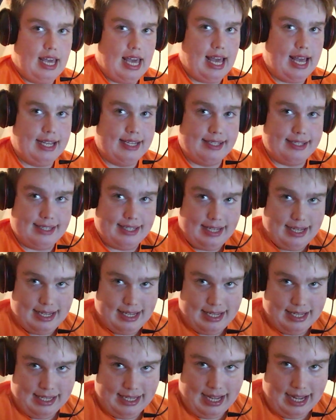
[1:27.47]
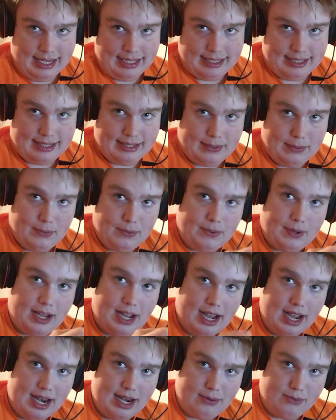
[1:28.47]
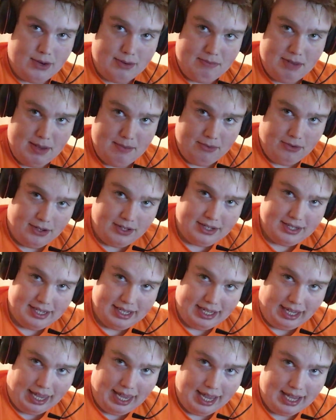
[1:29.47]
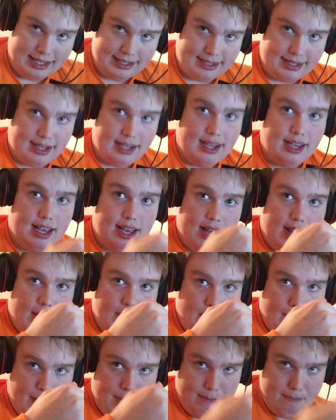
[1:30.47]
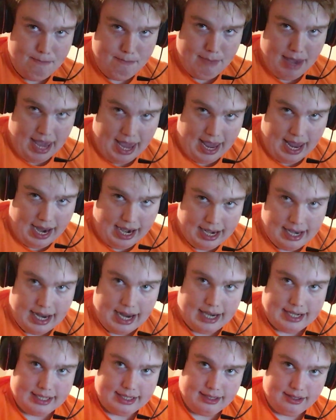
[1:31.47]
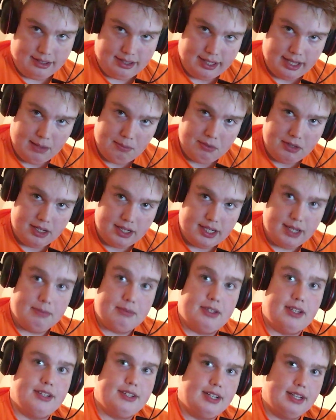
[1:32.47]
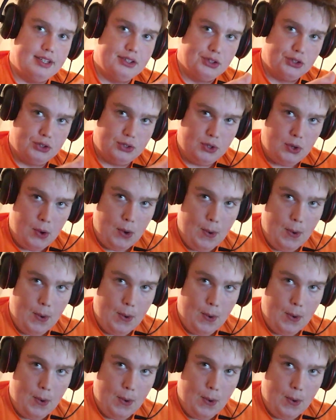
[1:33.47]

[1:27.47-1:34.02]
as that's kind of what people are saying as the main national championship, since it has